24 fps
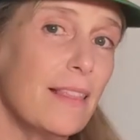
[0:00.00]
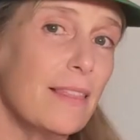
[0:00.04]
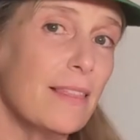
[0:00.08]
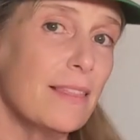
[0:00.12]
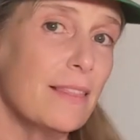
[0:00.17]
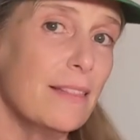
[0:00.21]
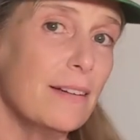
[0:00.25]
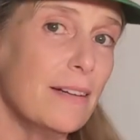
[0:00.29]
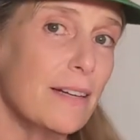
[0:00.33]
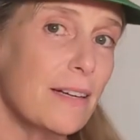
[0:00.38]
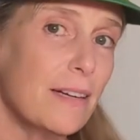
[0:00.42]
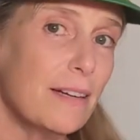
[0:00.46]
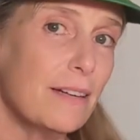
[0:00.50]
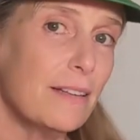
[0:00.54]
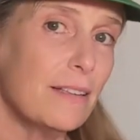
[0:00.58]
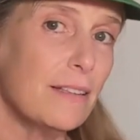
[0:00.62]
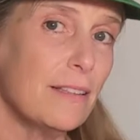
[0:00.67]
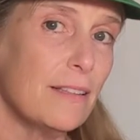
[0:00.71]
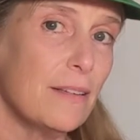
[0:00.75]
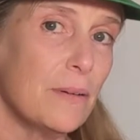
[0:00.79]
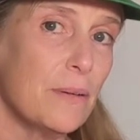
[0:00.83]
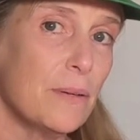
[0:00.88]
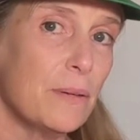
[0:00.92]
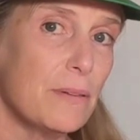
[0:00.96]
Look
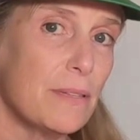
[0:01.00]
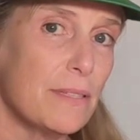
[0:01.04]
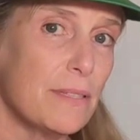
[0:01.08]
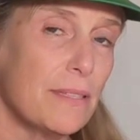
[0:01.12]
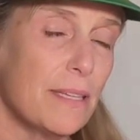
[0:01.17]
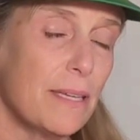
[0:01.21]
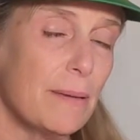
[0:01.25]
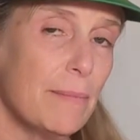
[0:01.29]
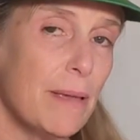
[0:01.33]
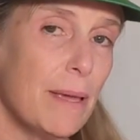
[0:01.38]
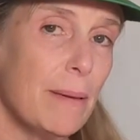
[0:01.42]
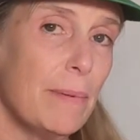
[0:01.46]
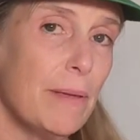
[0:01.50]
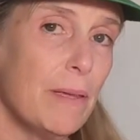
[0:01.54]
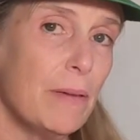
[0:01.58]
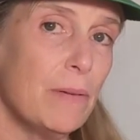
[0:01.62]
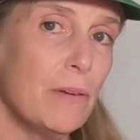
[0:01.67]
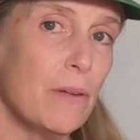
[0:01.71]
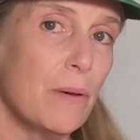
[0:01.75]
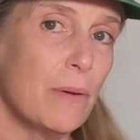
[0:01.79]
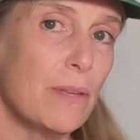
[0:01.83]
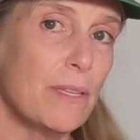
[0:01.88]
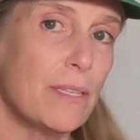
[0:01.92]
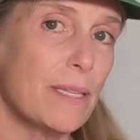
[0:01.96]
closely. Maybe you
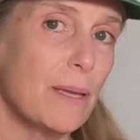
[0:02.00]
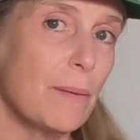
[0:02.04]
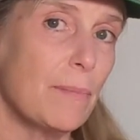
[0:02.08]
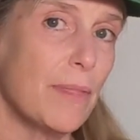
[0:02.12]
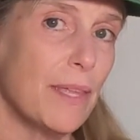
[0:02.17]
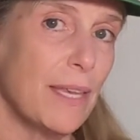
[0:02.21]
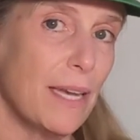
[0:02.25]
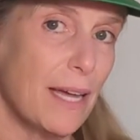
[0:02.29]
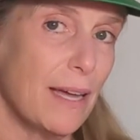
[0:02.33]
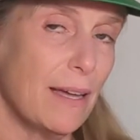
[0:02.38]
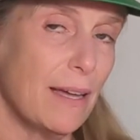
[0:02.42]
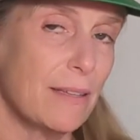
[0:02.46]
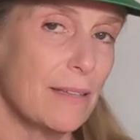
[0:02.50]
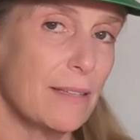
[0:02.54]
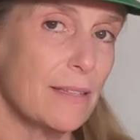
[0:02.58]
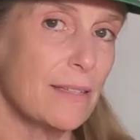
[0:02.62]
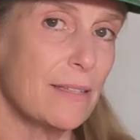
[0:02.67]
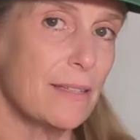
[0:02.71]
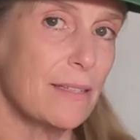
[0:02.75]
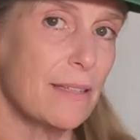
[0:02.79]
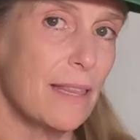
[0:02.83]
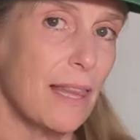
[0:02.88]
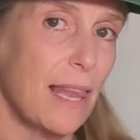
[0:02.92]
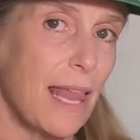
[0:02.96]
noticed something
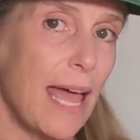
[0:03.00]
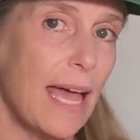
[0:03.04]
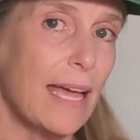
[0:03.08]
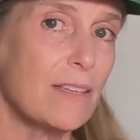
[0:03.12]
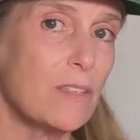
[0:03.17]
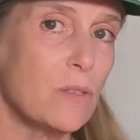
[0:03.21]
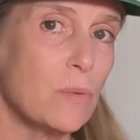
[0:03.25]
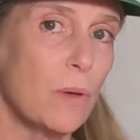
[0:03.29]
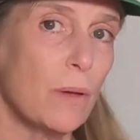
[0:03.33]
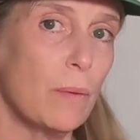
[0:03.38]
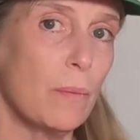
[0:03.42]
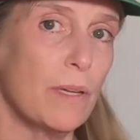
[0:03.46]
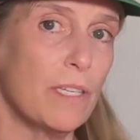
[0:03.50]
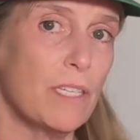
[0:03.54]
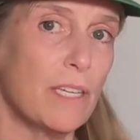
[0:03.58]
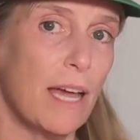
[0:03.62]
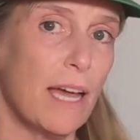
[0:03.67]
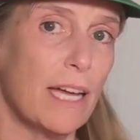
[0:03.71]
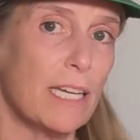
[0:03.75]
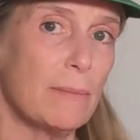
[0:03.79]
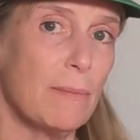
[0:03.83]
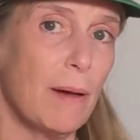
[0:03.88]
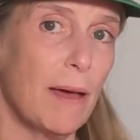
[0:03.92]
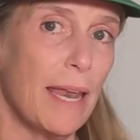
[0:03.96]
else. Last week we
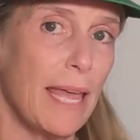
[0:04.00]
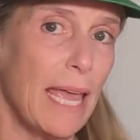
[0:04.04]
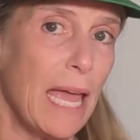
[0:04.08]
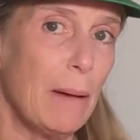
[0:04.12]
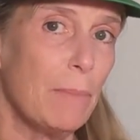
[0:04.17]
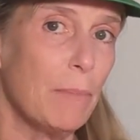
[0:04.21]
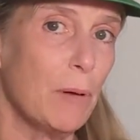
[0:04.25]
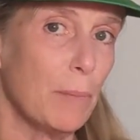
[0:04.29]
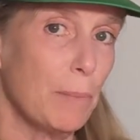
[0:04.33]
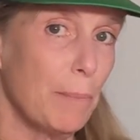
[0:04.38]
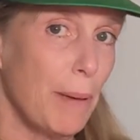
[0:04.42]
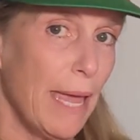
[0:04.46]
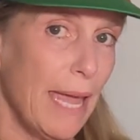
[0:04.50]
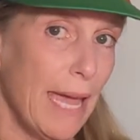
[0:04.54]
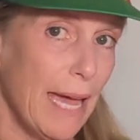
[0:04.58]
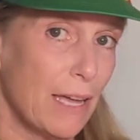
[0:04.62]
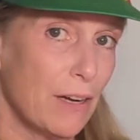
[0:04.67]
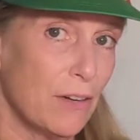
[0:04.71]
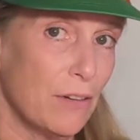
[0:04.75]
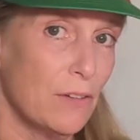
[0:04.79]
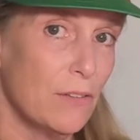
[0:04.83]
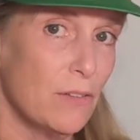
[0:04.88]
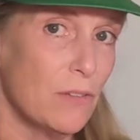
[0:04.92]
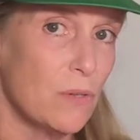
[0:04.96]
talked about apple
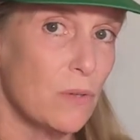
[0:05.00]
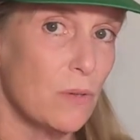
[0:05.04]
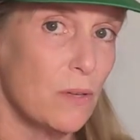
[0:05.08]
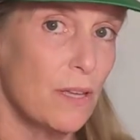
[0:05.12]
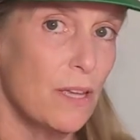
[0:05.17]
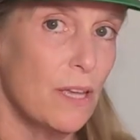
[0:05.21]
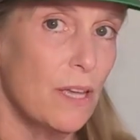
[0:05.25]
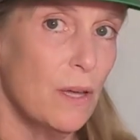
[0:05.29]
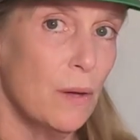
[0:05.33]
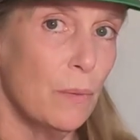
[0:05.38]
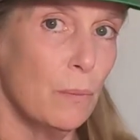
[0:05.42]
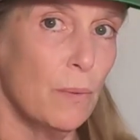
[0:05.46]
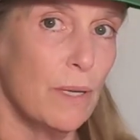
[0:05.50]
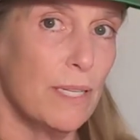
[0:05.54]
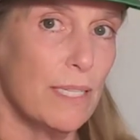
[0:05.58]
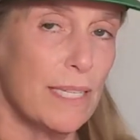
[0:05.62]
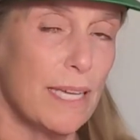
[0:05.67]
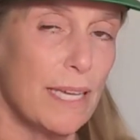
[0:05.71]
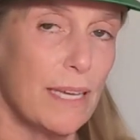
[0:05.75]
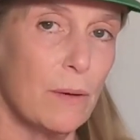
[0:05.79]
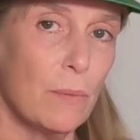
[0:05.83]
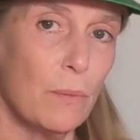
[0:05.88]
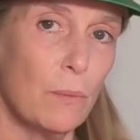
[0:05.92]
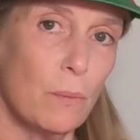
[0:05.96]
patterns. We
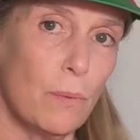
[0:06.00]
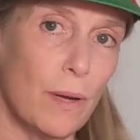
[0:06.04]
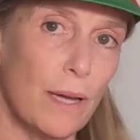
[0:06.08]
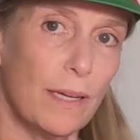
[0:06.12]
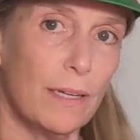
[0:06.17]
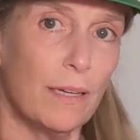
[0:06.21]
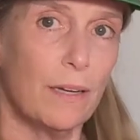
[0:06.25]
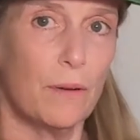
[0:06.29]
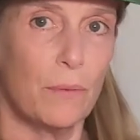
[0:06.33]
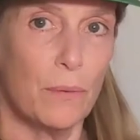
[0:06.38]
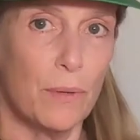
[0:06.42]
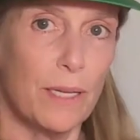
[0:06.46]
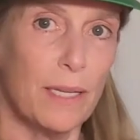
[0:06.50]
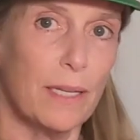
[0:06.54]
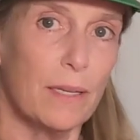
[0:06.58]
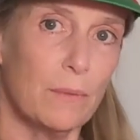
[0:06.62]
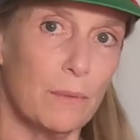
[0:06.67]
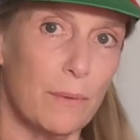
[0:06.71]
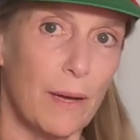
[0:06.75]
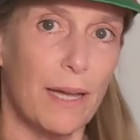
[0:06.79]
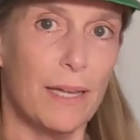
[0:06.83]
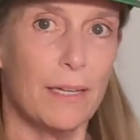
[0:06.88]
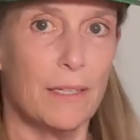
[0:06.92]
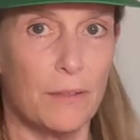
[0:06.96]
did red,
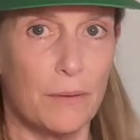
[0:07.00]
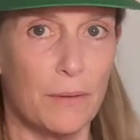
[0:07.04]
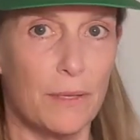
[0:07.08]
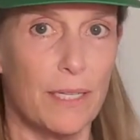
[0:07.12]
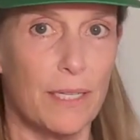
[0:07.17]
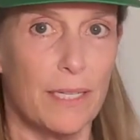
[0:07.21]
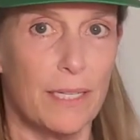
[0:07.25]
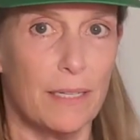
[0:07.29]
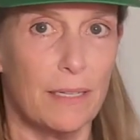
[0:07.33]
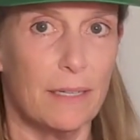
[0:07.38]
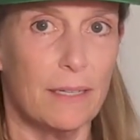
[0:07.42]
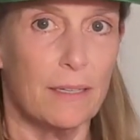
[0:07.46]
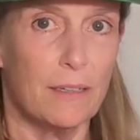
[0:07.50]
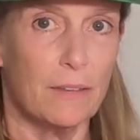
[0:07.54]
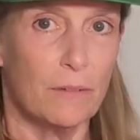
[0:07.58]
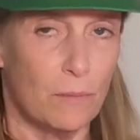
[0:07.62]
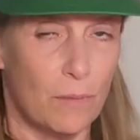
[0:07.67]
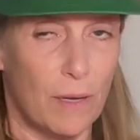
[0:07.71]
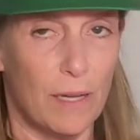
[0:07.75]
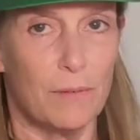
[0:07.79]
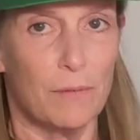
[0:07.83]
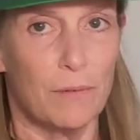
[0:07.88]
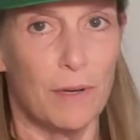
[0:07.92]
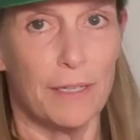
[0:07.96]
green, red, green,
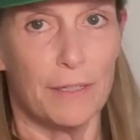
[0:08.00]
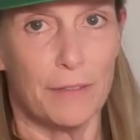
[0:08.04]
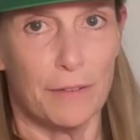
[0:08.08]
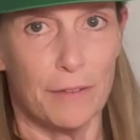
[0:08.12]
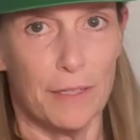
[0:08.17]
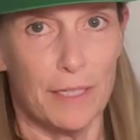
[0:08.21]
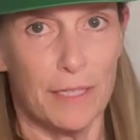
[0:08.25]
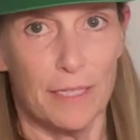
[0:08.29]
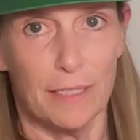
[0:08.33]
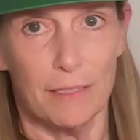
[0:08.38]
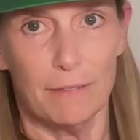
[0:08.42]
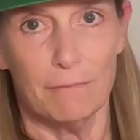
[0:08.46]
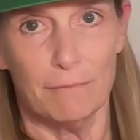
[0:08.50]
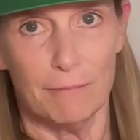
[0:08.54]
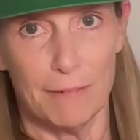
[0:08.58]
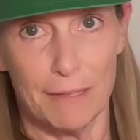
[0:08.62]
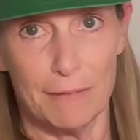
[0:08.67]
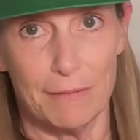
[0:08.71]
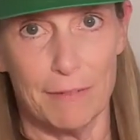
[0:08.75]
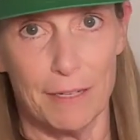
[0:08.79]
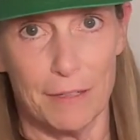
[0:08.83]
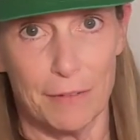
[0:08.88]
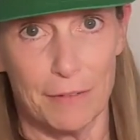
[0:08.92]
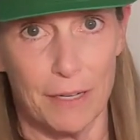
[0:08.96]
red, red, green,
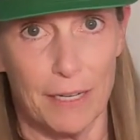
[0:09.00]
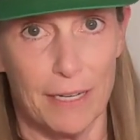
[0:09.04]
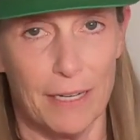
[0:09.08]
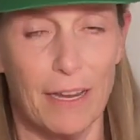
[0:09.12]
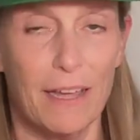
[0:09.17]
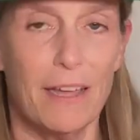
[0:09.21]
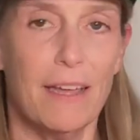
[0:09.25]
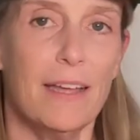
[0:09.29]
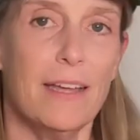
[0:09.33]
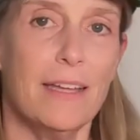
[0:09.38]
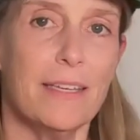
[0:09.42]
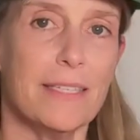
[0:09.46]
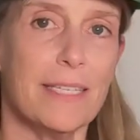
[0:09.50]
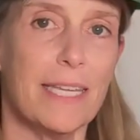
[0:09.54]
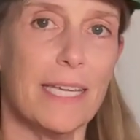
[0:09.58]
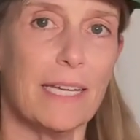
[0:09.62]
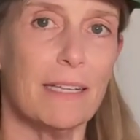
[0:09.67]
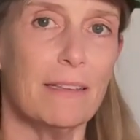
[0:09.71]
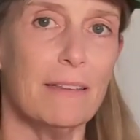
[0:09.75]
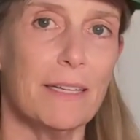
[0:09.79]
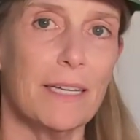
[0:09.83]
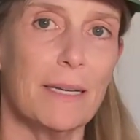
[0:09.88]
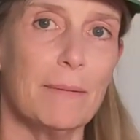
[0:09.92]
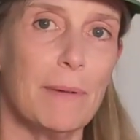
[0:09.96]
red, red, green.
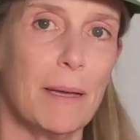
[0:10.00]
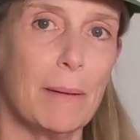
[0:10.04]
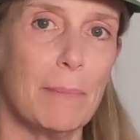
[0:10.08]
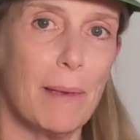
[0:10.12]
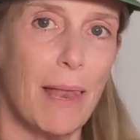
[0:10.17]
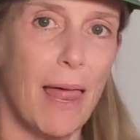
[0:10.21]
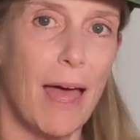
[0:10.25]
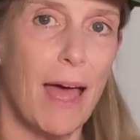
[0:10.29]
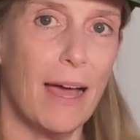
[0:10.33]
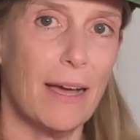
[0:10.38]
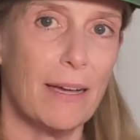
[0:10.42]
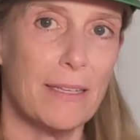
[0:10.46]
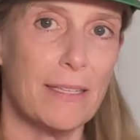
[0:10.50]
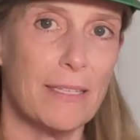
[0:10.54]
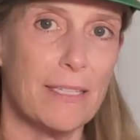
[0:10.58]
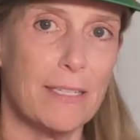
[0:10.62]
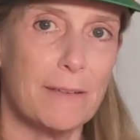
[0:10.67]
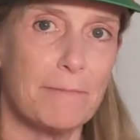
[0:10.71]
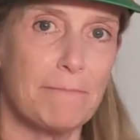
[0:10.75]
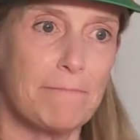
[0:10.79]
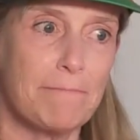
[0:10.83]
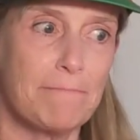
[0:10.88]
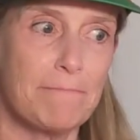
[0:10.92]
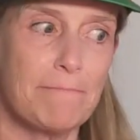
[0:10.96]
Take a look at my blocks.